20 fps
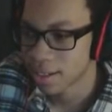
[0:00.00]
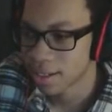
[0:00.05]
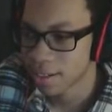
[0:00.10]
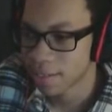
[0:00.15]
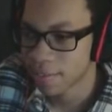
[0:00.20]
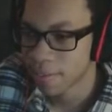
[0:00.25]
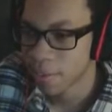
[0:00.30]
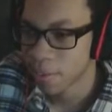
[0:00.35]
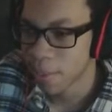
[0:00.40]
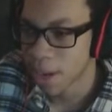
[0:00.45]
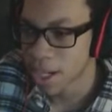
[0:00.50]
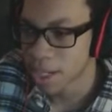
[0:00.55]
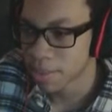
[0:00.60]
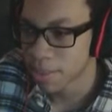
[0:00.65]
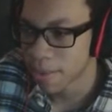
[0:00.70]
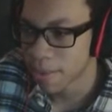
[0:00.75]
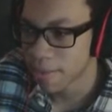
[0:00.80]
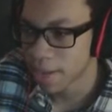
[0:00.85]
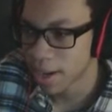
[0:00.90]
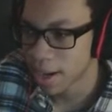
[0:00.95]
If you watch
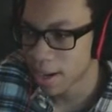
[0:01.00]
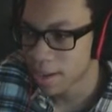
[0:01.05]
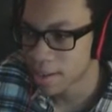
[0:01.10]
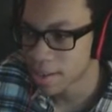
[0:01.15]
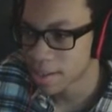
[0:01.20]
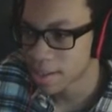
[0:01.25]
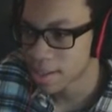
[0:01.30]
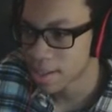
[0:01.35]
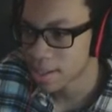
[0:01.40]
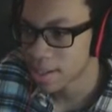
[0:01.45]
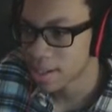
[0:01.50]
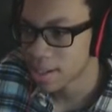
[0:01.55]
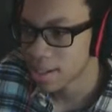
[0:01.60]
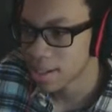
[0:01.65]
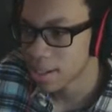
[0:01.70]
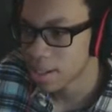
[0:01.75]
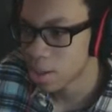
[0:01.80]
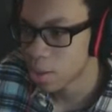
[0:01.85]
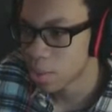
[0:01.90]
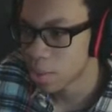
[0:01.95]
my videos,
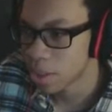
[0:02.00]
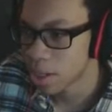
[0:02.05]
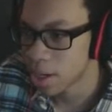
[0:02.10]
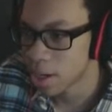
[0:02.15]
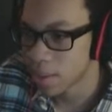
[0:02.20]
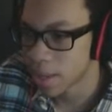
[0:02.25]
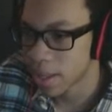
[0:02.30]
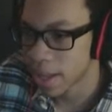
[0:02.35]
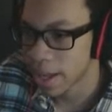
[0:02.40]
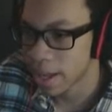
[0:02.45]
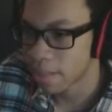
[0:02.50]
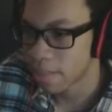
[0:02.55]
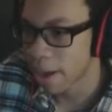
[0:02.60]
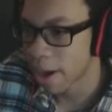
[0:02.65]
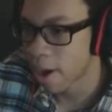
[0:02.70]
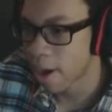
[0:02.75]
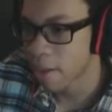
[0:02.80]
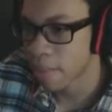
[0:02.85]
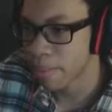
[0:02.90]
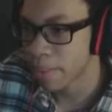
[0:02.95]
you would know that. My
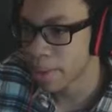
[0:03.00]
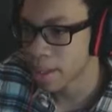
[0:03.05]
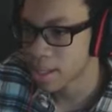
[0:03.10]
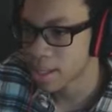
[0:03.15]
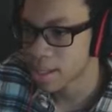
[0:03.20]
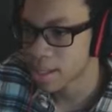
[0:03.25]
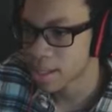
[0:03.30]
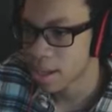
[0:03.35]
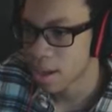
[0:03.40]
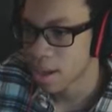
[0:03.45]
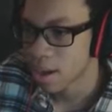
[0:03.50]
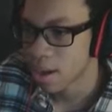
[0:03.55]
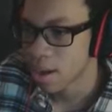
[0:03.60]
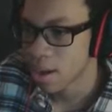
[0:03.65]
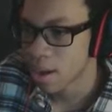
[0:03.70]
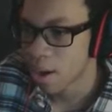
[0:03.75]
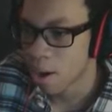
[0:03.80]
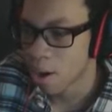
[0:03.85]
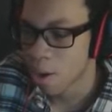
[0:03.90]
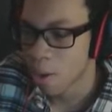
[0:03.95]
armpits
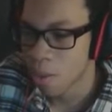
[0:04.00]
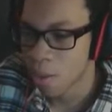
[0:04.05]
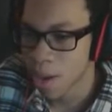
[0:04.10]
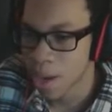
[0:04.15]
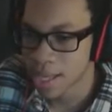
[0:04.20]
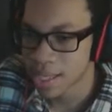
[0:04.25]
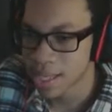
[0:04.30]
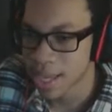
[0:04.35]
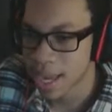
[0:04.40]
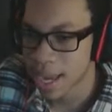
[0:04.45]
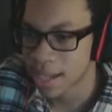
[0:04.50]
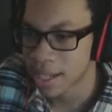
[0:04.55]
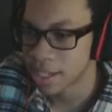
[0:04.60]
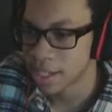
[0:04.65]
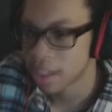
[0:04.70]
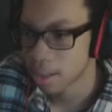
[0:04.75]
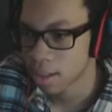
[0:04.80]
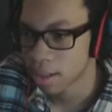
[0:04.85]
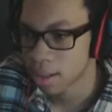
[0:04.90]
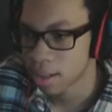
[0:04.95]
always get
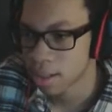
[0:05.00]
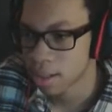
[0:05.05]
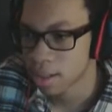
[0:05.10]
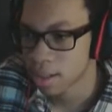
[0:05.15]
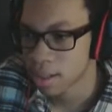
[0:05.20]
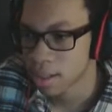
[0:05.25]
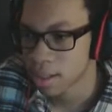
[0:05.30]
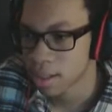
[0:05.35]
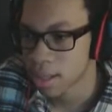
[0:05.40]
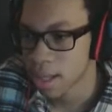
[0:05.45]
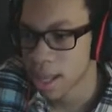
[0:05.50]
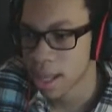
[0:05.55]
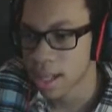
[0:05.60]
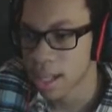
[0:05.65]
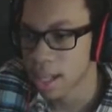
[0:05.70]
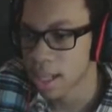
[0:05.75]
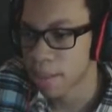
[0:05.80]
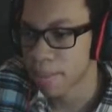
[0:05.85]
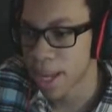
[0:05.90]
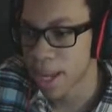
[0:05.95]
itchy. And
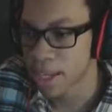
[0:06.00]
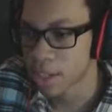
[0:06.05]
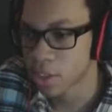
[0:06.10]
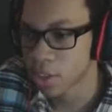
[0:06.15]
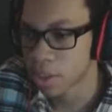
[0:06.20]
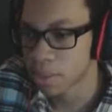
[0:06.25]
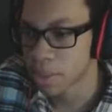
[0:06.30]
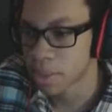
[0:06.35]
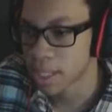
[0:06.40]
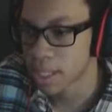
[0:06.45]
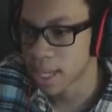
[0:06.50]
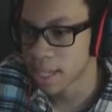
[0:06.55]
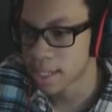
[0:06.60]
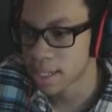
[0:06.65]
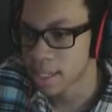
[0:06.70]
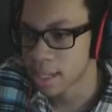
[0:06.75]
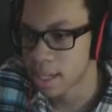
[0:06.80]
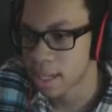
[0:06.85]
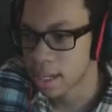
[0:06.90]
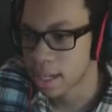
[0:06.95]
then the bass drum just
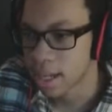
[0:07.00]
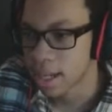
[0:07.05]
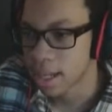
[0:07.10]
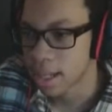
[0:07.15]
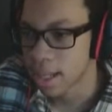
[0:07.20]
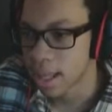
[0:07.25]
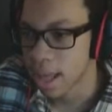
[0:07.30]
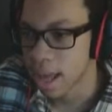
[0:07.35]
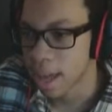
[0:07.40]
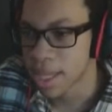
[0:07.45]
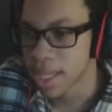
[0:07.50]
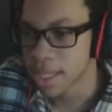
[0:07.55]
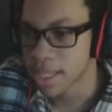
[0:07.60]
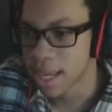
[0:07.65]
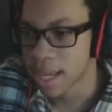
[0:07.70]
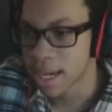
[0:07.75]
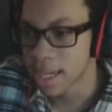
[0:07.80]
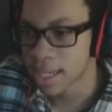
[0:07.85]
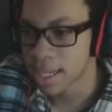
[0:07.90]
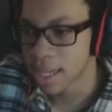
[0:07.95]
kicks in. That means
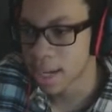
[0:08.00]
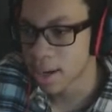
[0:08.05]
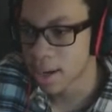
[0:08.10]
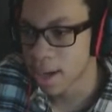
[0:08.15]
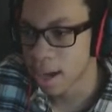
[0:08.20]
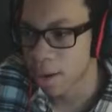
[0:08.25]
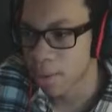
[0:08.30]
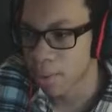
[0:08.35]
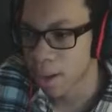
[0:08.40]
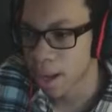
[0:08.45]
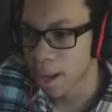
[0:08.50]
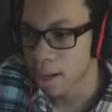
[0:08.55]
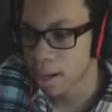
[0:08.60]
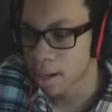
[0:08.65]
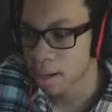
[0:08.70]
that he's here now, right?